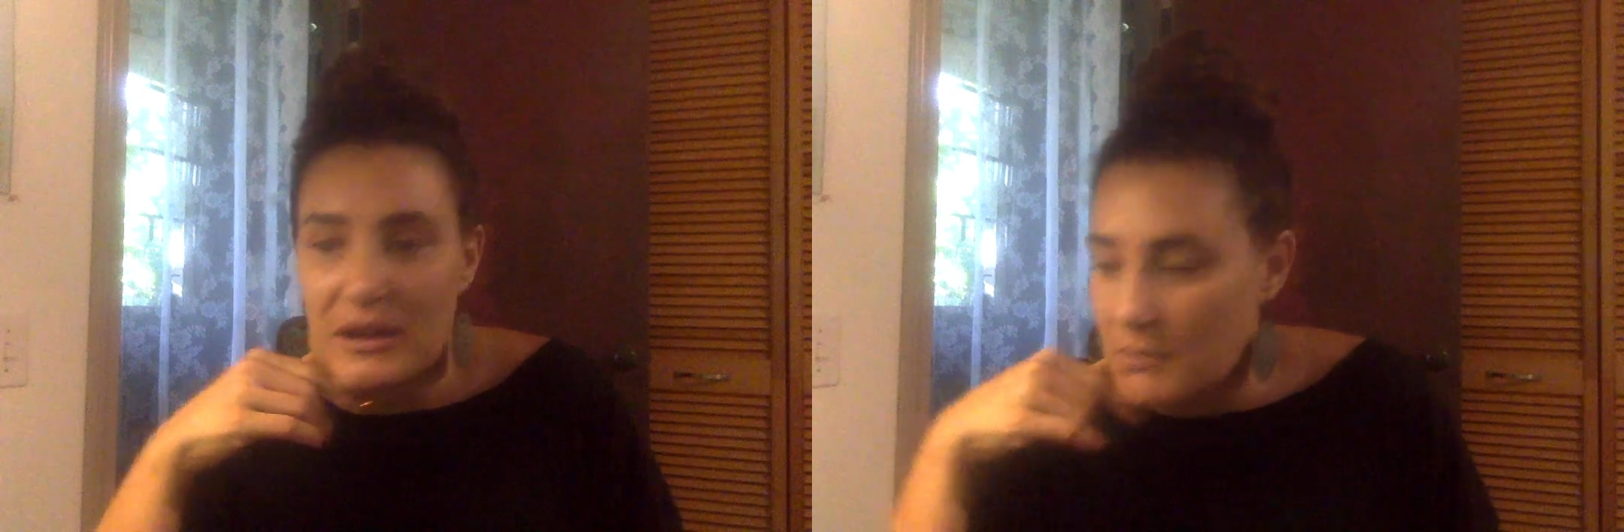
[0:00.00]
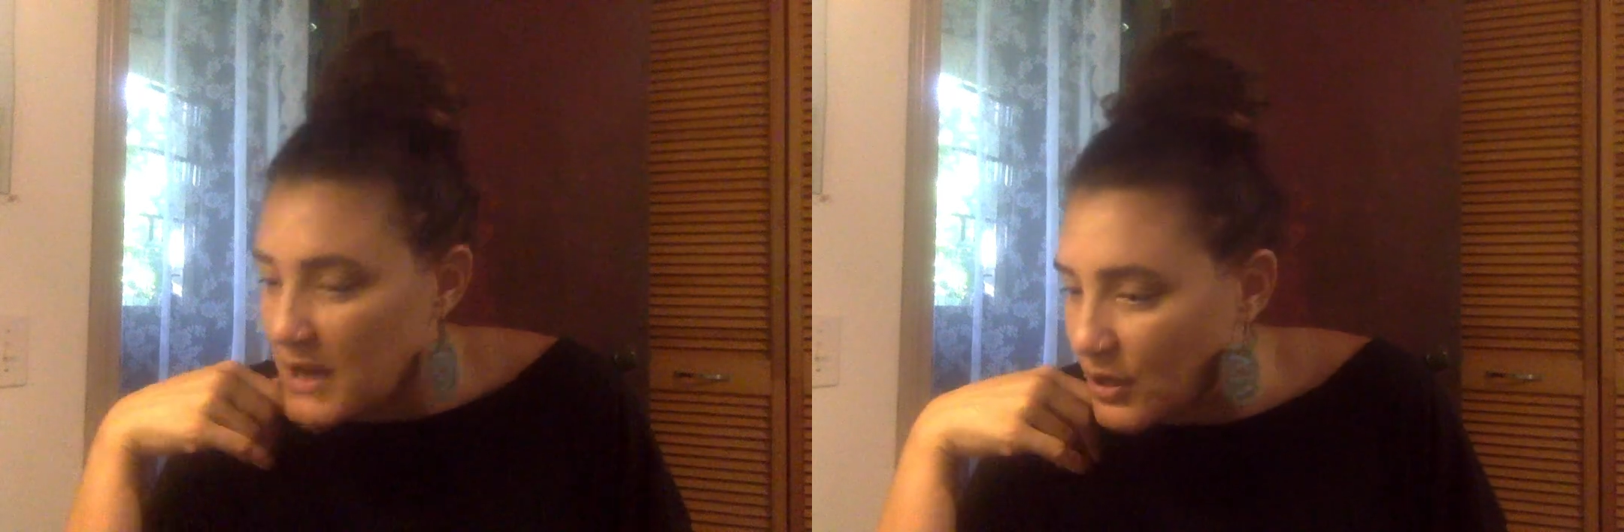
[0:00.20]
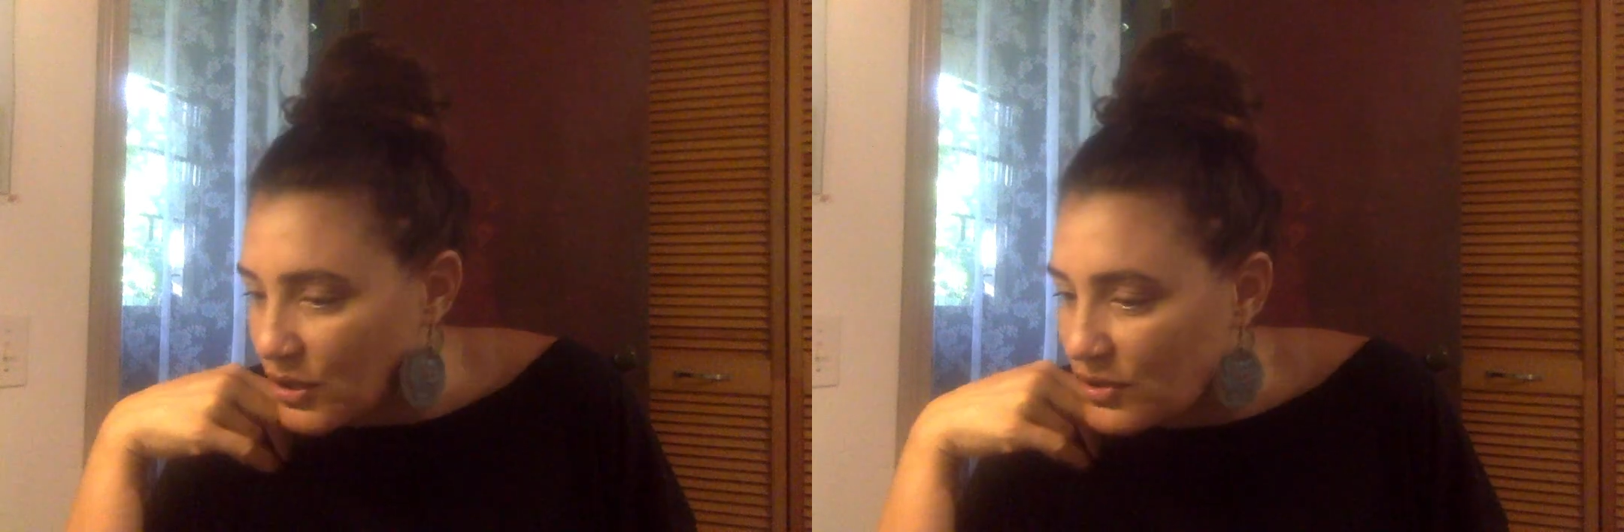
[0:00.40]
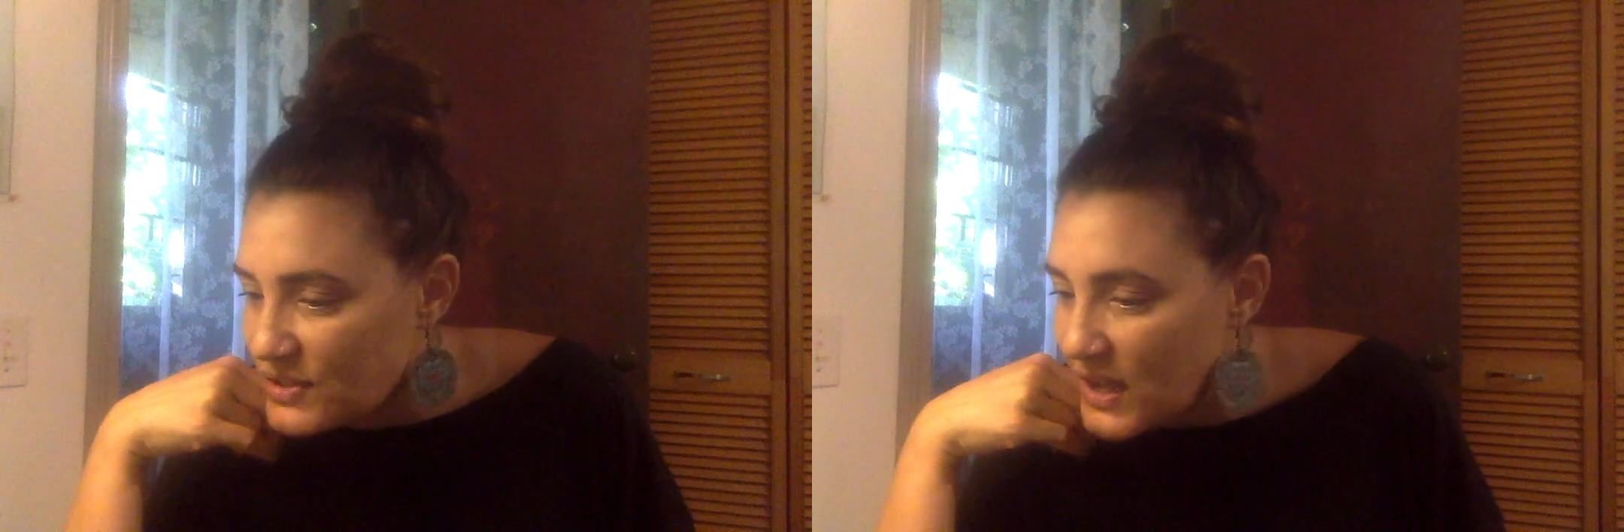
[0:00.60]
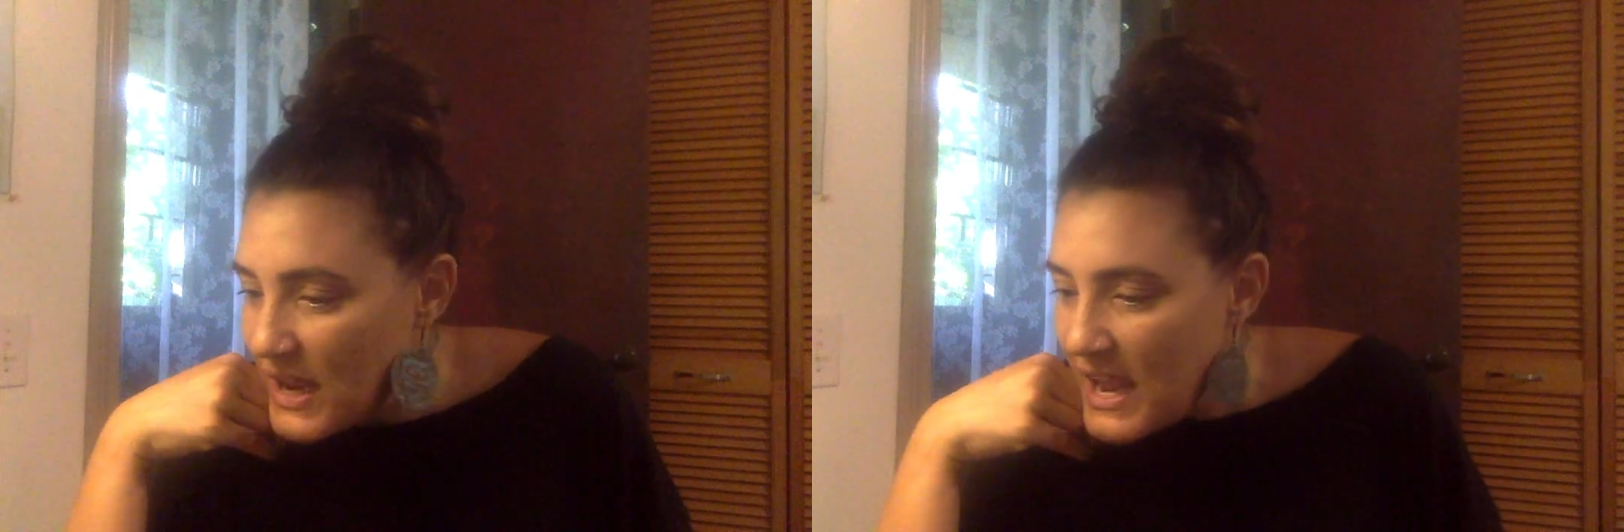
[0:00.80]
and mirrors.
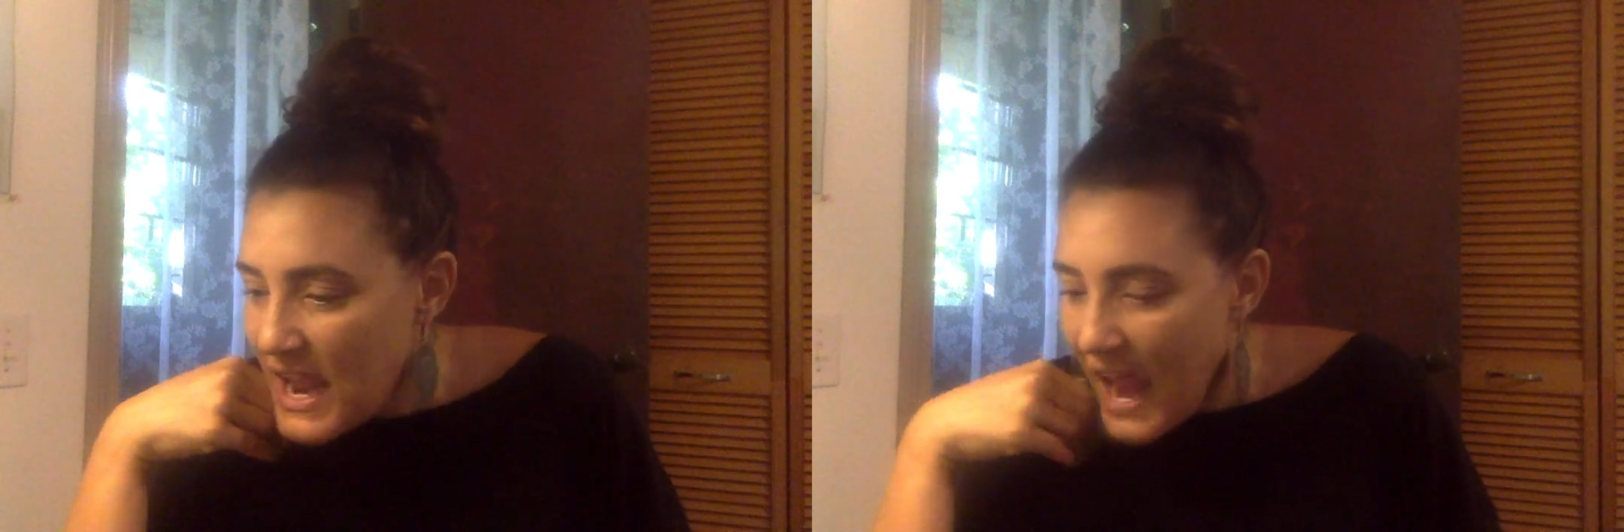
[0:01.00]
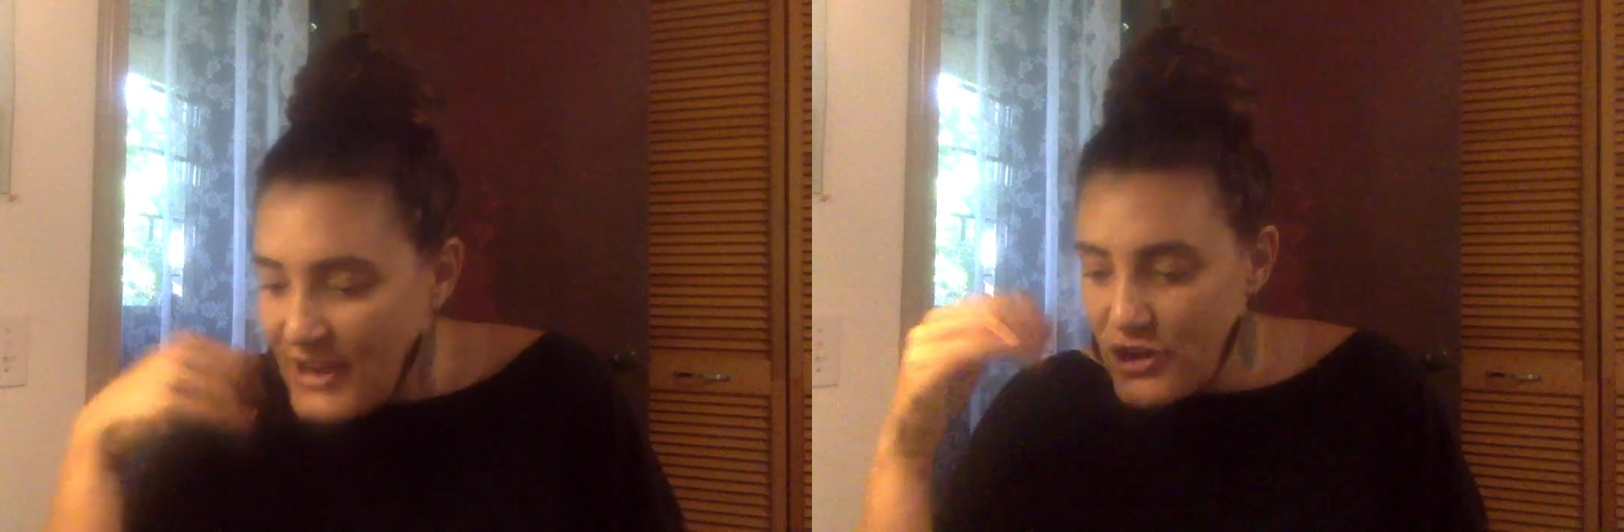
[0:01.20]
And